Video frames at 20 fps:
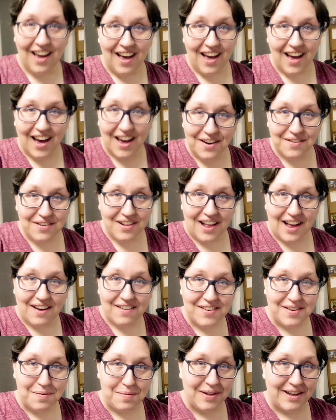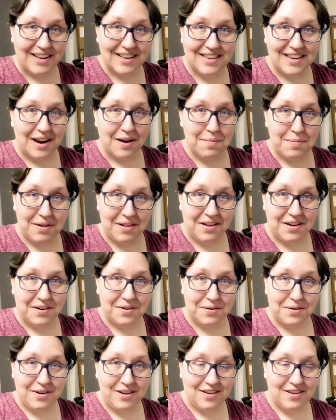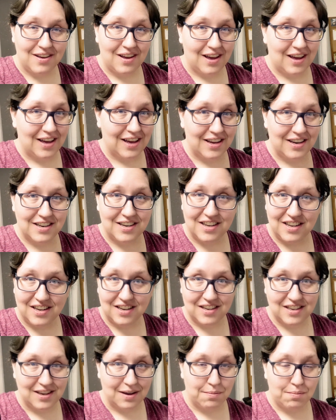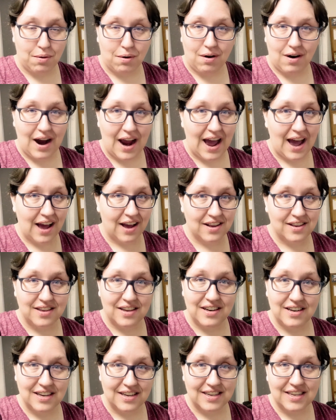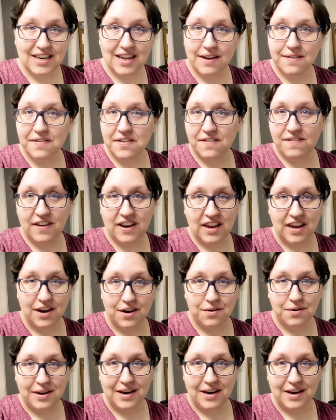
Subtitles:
I will have some links down below to some borax and to Steve's video and